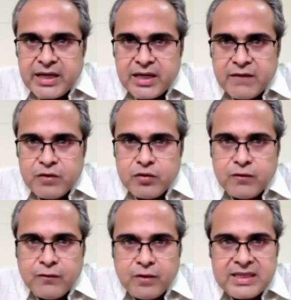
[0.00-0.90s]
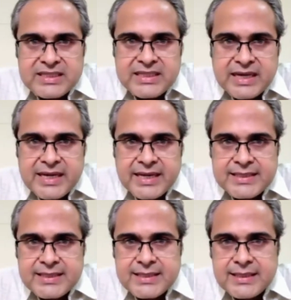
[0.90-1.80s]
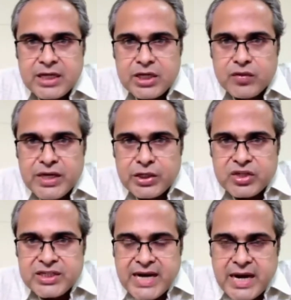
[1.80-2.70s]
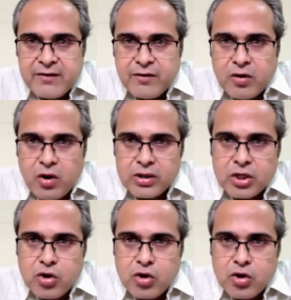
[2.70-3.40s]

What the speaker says: give you for this technique is that you need to stand on the